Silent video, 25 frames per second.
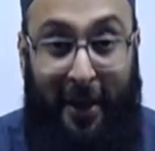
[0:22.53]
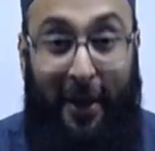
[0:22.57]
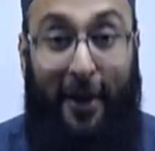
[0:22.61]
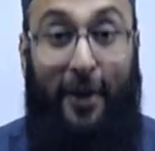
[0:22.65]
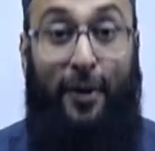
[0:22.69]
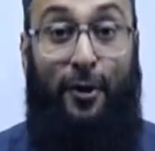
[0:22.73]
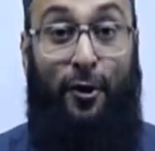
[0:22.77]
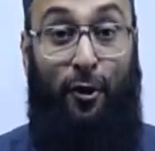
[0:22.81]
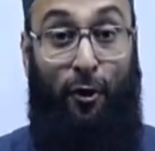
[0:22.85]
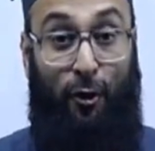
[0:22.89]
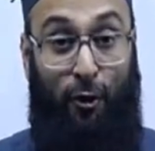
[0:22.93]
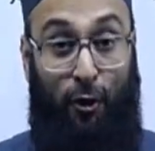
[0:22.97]

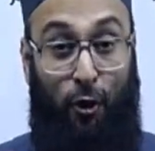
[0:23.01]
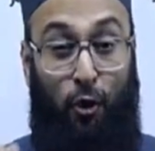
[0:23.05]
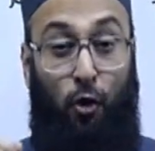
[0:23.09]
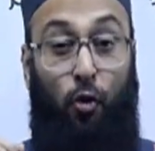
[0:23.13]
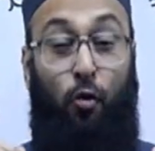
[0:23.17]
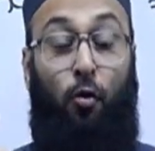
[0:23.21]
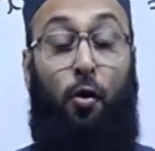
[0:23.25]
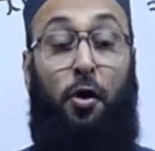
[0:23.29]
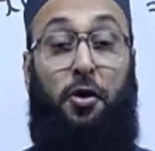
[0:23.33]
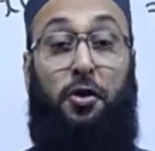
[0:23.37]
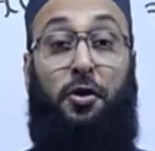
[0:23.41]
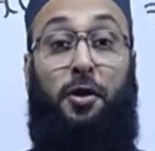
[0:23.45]
So do
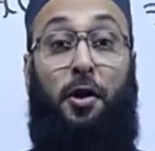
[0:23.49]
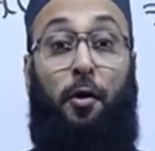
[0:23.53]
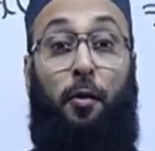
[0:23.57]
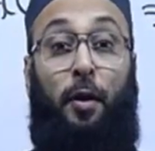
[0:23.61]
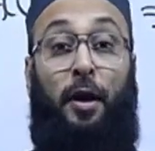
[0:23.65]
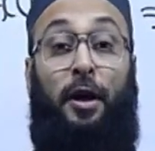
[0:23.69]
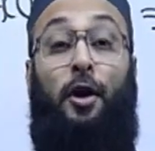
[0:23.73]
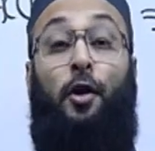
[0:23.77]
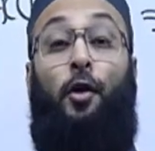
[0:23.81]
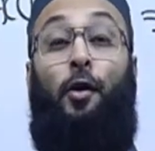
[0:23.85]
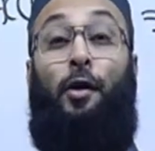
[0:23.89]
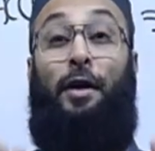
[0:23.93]
watch the
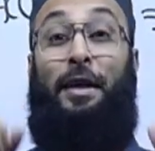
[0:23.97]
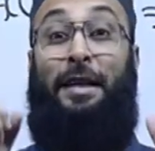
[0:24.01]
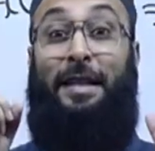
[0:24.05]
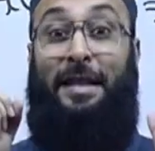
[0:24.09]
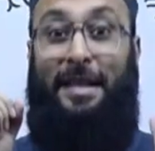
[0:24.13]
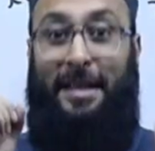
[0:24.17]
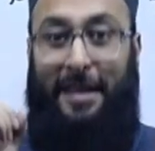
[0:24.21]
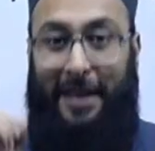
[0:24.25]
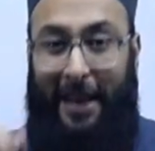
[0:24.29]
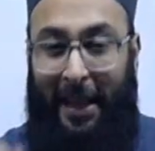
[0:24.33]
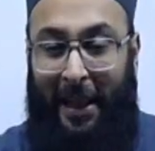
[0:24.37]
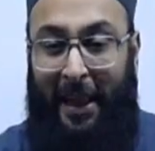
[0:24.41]
video
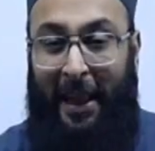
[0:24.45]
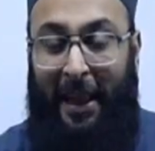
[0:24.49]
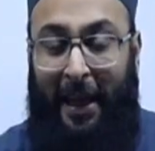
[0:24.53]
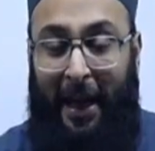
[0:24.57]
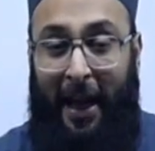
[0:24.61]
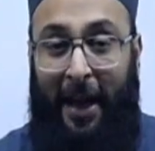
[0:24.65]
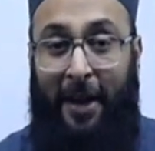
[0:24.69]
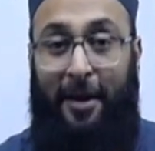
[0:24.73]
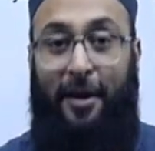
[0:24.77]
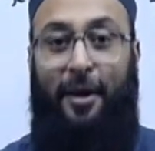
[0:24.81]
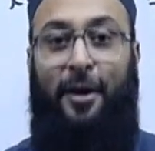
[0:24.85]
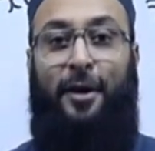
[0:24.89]
till the
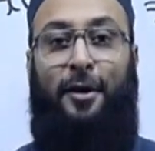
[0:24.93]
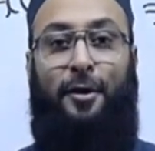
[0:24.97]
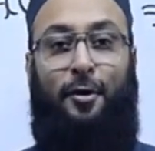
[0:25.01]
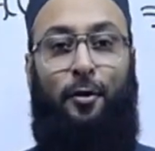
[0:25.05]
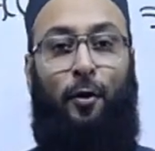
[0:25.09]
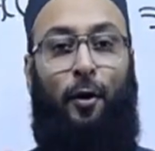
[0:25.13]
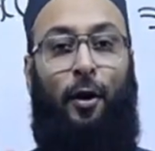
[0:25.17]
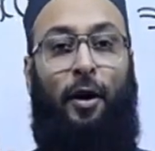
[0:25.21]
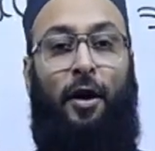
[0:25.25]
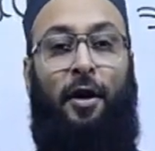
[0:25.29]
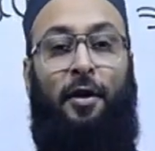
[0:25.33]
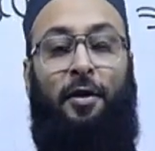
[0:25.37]
end to
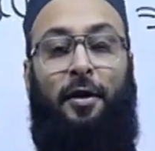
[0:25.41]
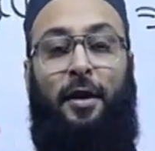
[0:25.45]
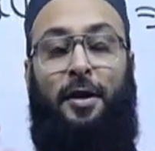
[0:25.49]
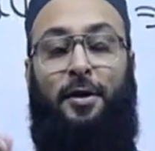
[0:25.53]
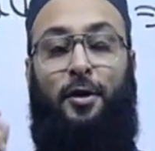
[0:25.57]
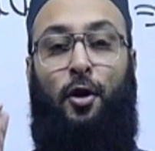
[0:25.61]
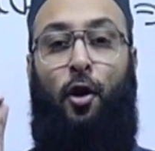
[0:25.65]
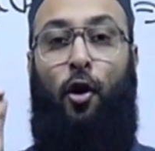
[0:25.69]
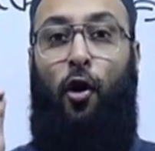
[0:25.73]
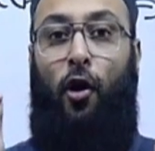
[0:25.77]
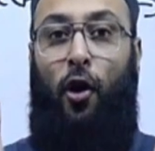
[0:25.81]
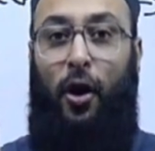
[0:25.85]
learn this
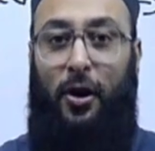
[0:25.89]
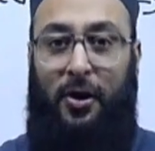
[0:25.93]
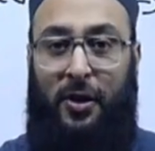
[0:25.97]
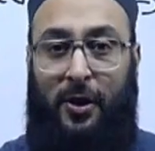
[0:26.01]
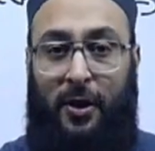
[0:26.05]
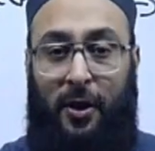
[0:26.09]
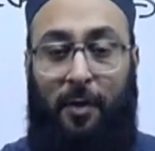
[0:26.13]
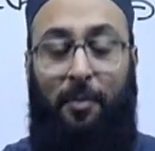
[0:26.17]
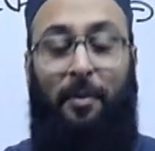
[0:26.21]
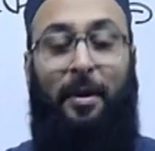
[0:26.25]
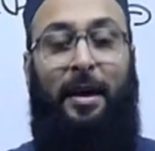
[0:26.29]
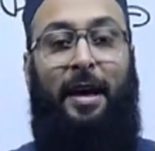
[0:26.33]

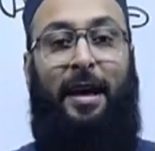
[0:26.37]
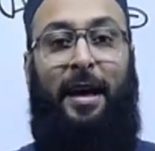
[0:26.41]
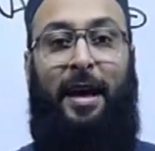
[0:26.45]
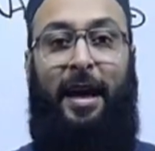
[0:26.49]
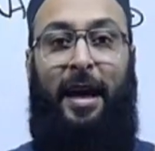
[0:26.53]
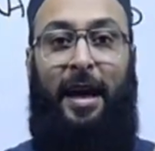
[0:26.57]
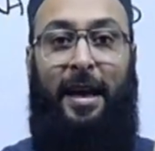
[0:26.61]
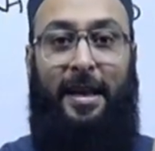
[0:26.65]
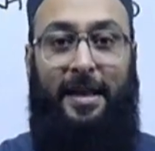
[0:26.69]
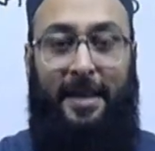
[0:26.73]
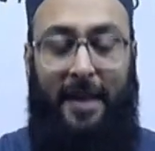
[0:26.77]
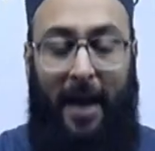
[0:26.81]
awesome
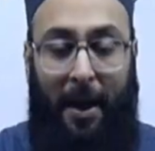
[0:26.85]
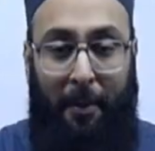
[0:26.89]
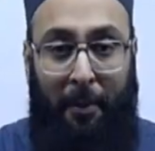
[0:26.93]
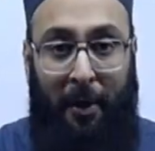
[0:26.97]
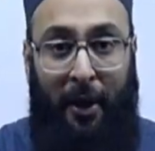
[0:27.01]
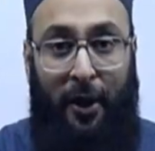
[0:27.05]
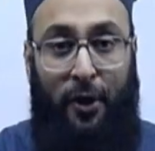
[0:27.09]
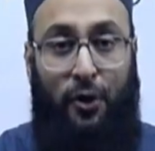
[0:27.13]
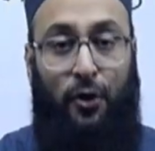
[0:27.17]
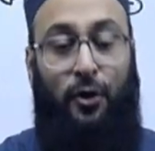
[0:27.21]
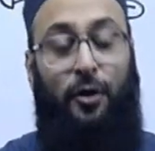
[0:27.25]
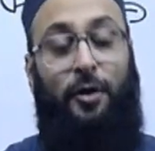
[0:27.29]

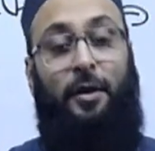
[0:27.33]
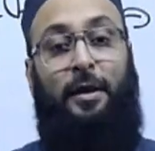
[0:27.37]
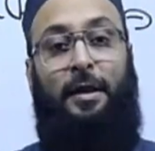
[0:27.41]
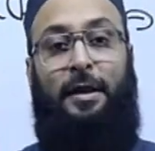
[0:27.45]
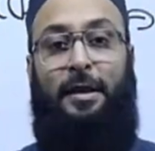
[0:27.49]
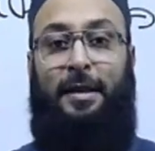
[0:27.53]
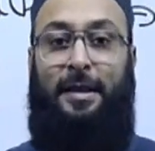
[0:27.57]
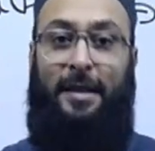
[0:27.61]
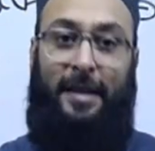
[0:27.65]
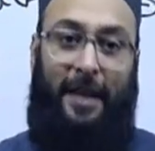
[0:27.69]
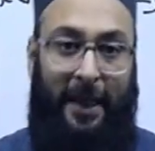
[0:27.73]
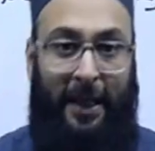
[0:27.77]
examination
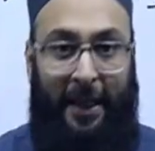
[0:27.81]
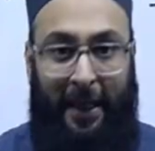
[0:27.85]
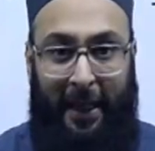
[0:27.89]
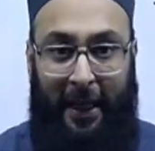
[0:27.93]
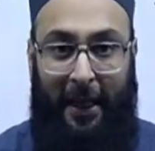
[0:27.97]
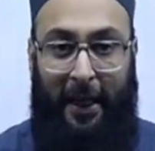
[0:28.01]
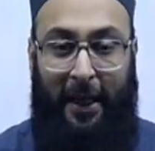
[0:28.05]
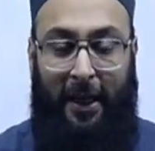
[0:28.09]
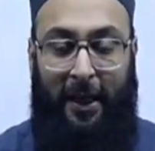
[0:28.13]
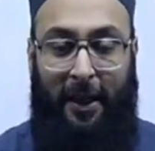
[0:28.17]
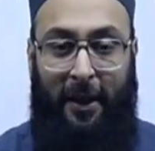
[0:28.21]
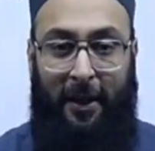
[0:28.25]

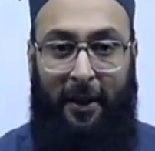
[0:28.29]
technique.